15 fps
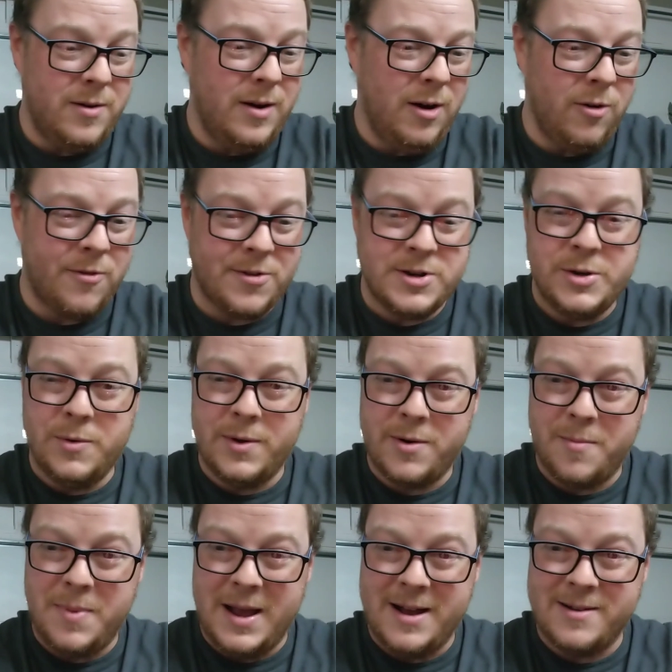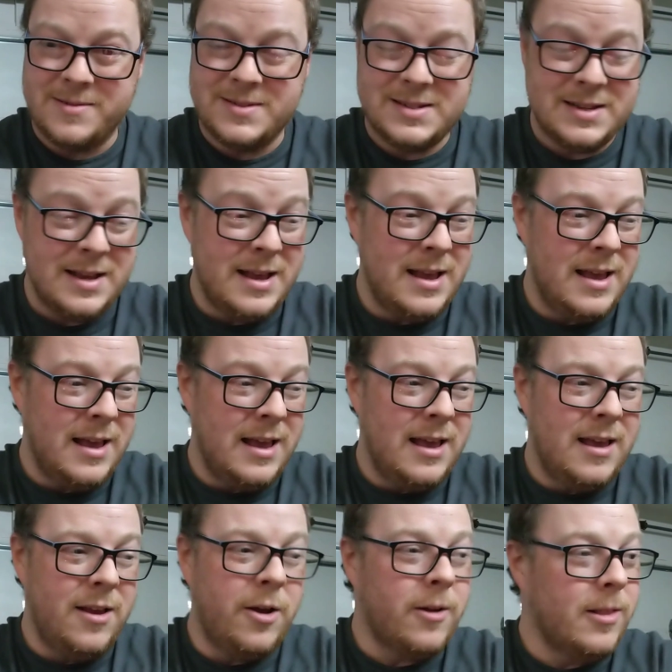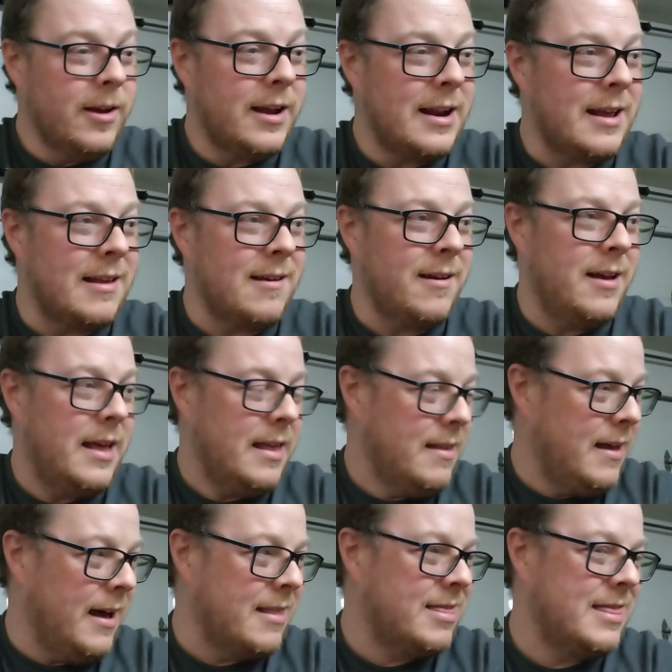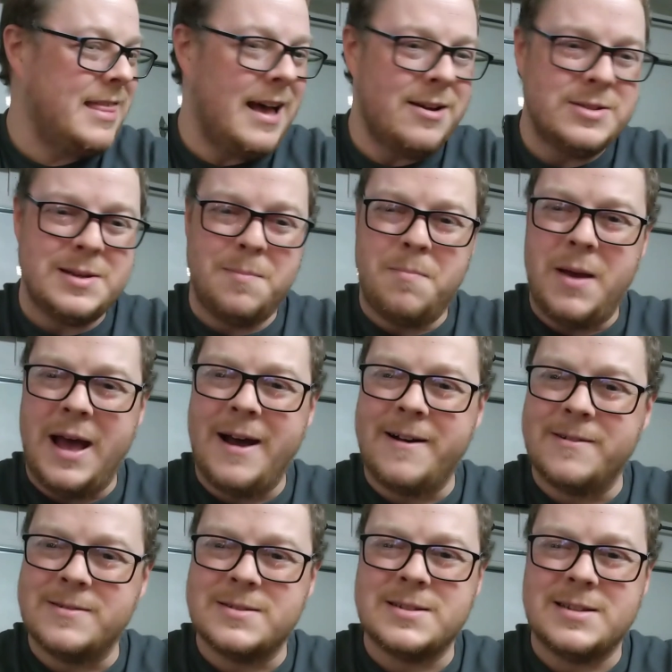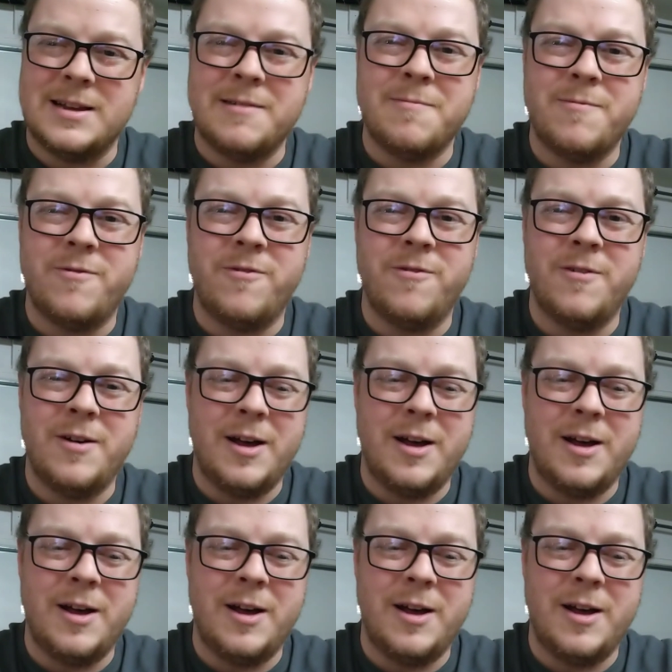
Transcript: over 200 pounds, you're looking at 1,000 pounds of